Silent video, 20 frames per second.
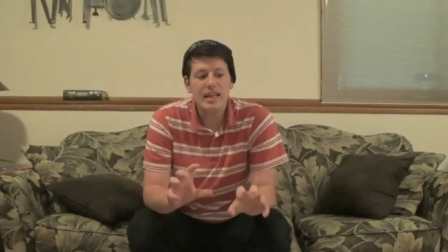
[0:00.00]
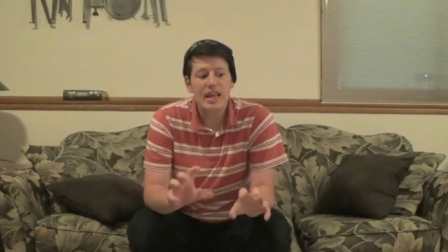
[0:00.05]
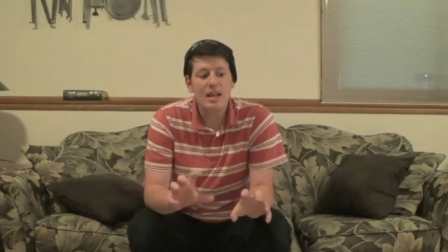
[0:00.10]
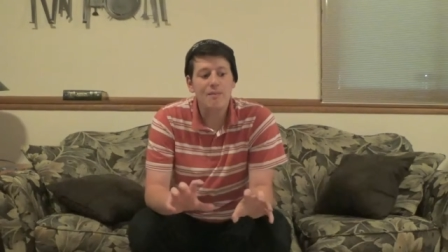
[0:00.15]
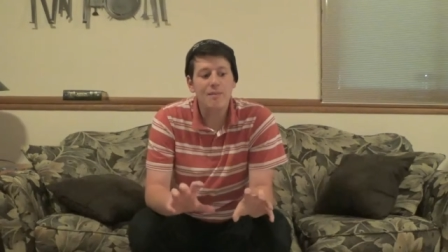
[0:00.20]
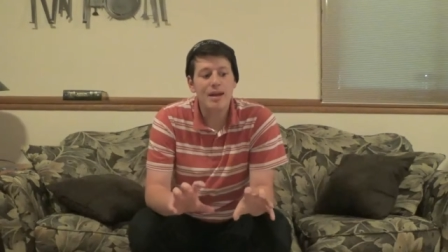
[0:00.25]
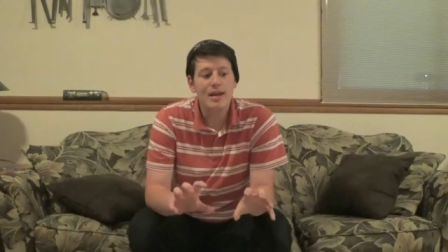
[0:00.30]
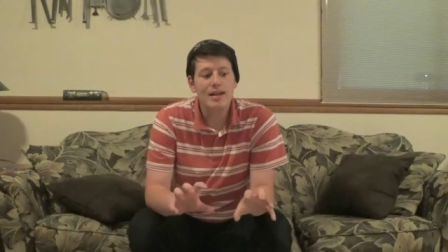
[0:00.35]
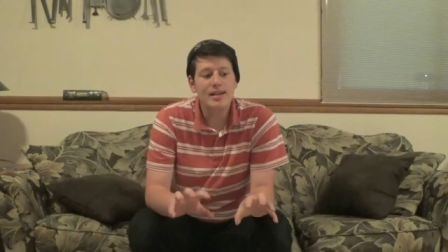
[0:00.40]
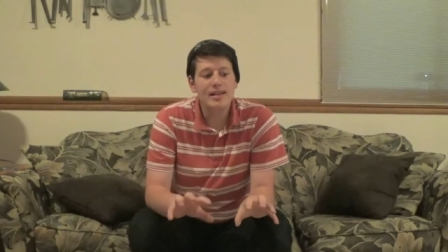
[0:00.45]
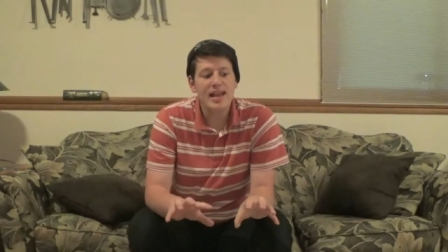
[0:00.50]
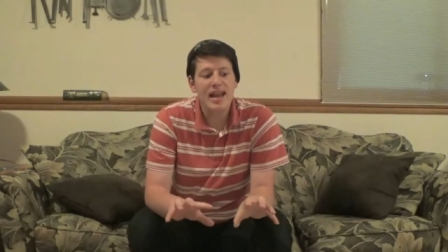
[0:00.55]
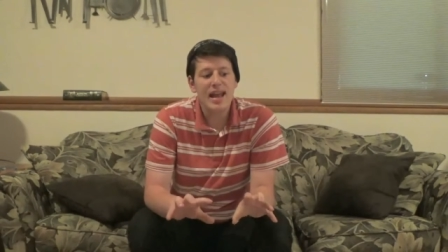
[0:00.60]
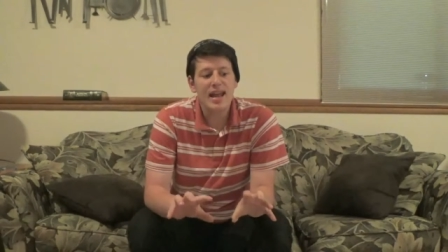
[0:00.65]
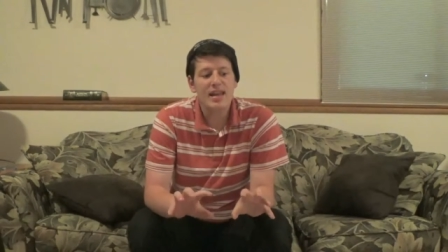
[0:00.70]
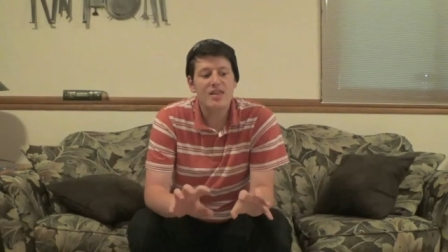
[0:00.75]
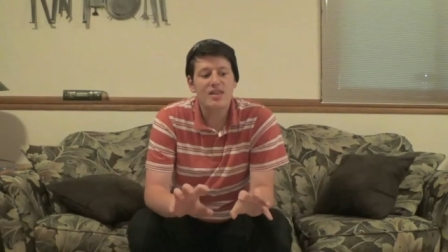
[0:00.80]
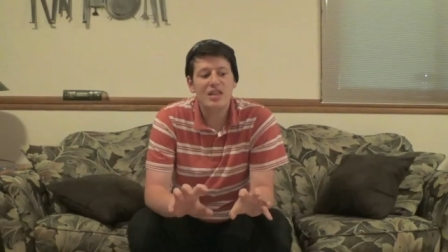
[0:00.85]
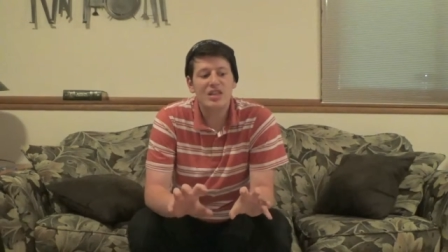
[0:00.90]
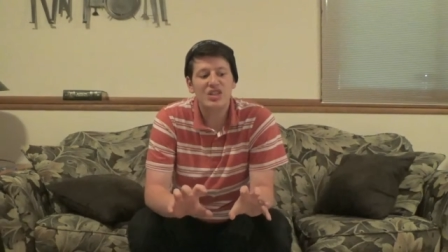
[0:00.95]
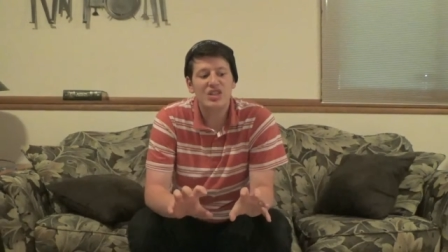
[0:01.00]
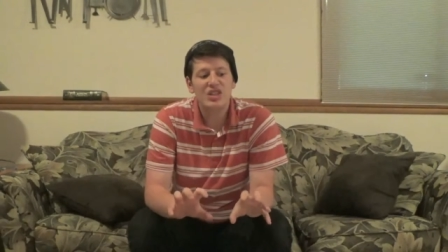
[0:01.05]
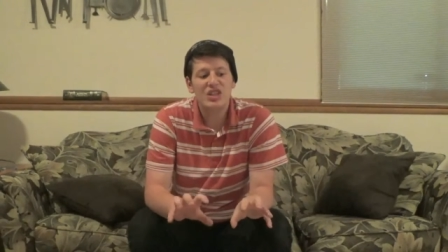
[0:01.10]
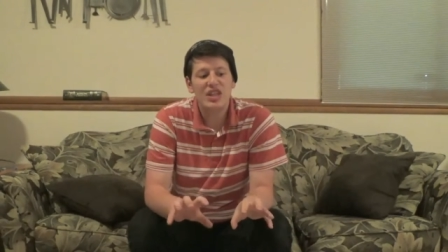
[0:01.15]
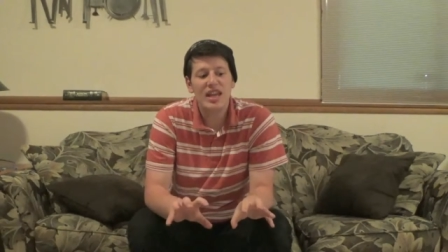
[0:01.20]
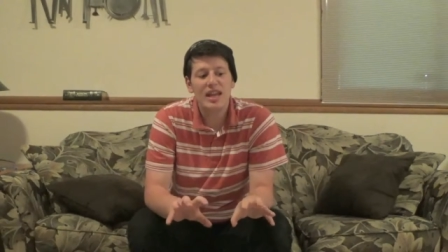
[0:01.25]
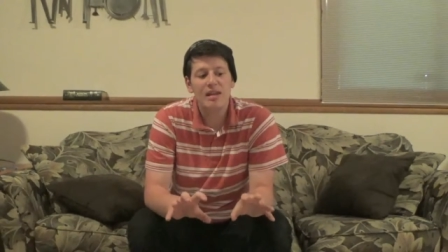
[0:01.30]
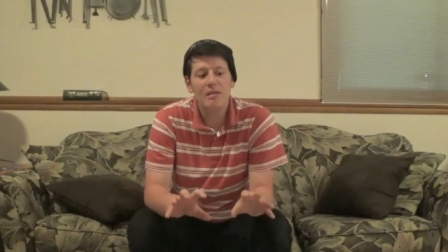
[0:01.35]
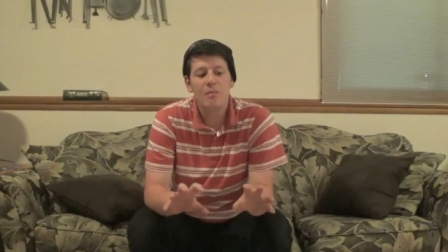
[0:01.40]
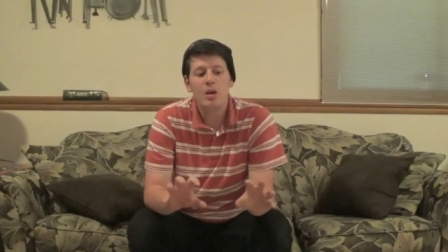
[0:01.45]
they maintain the
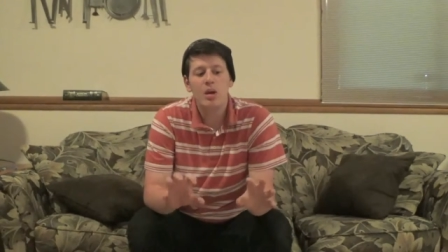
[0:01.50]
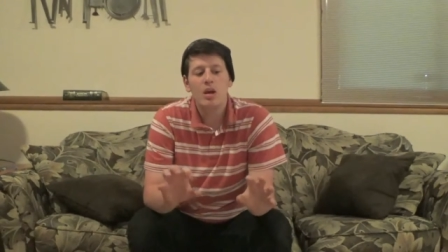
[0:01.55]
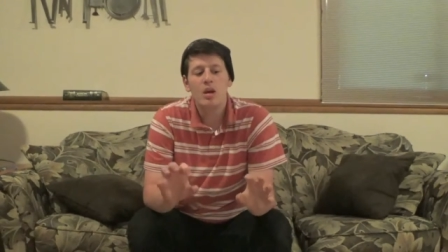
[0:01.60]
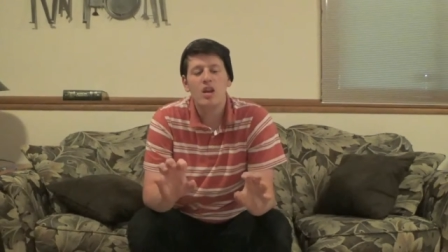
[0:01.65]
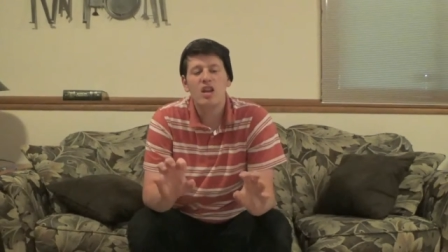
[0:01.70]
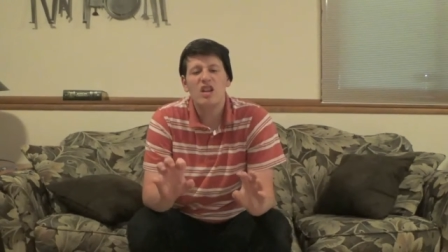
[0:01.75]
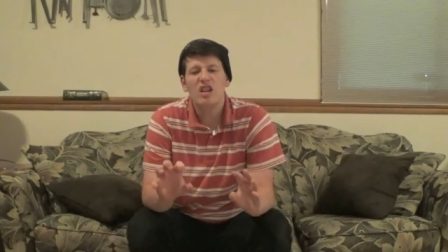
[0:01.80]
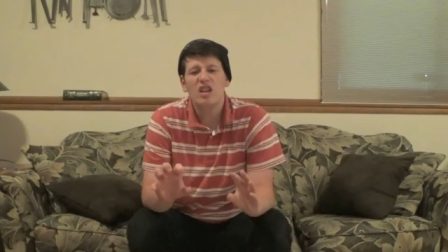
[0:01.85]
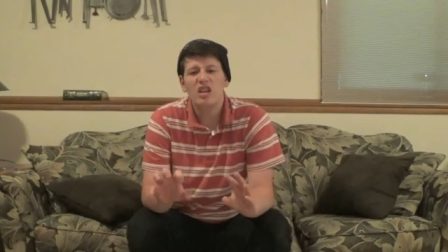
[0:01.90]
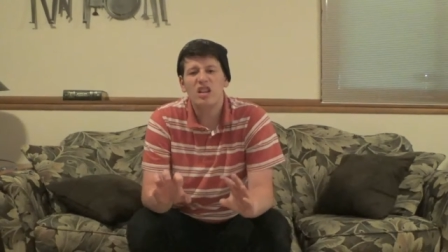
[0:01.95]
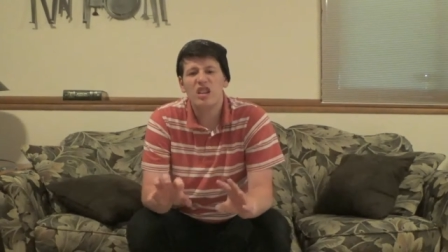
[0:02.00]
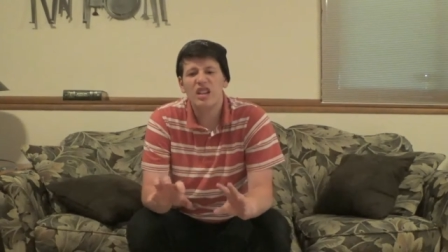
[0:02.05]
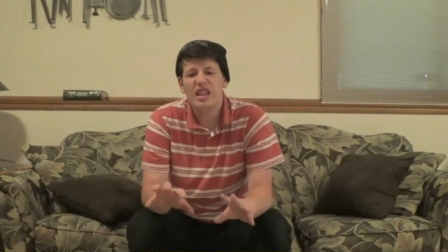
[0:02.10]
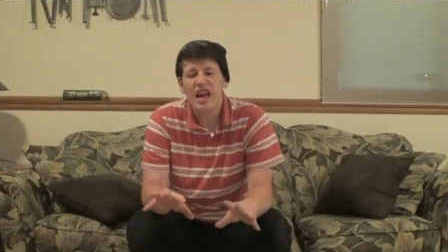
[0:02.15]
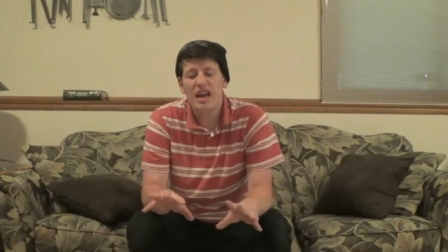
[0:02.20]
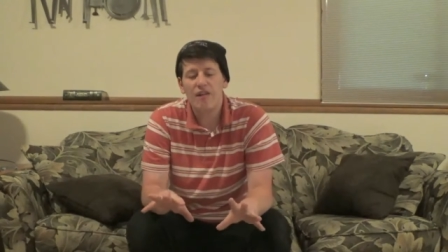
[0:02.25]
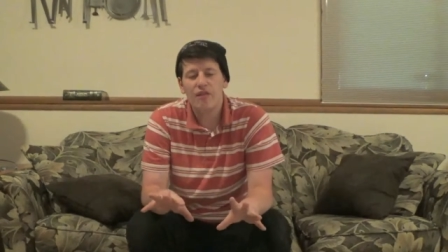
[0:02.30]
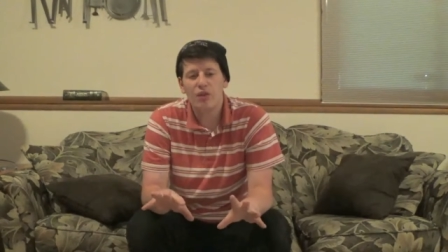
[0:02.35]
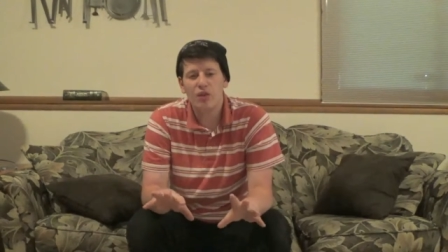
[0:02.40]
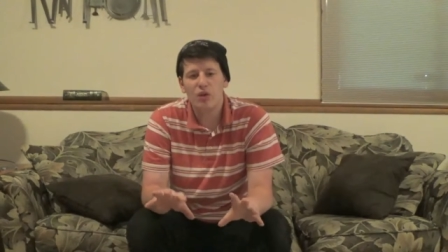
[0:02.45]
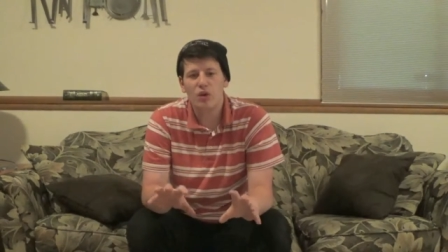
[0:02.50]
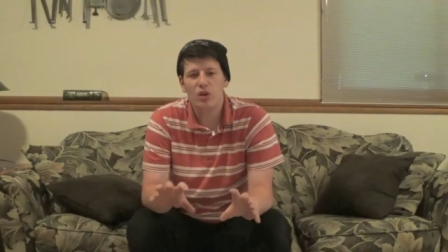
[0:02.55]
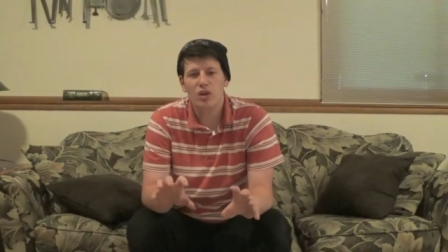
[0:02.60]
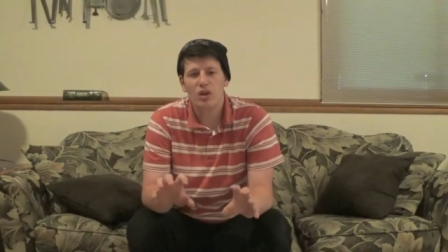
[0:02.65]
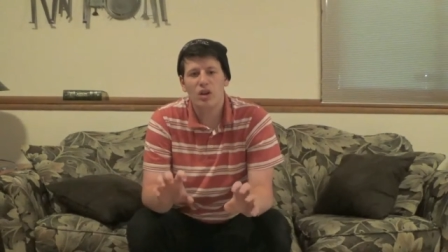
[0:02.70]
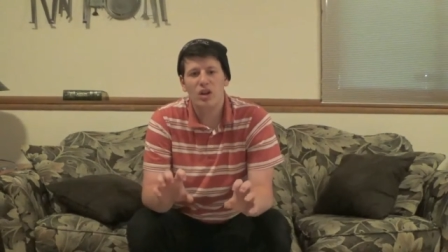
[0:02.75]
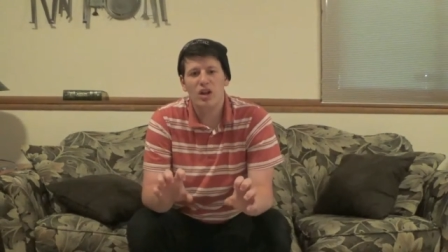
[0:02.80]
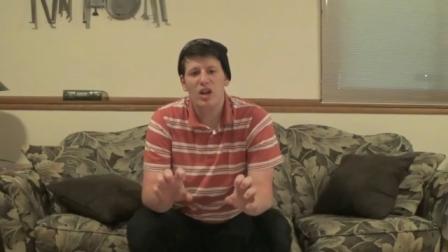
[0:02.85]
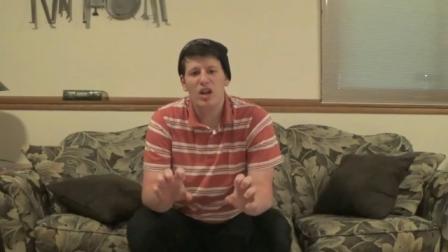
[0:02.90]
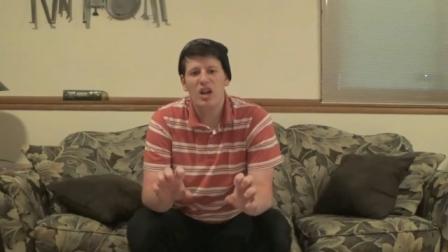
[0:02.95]
same
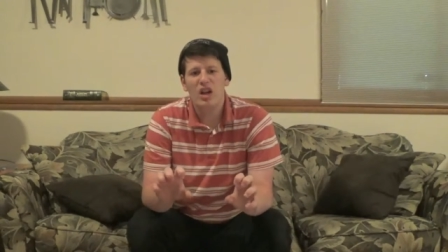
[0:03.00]
level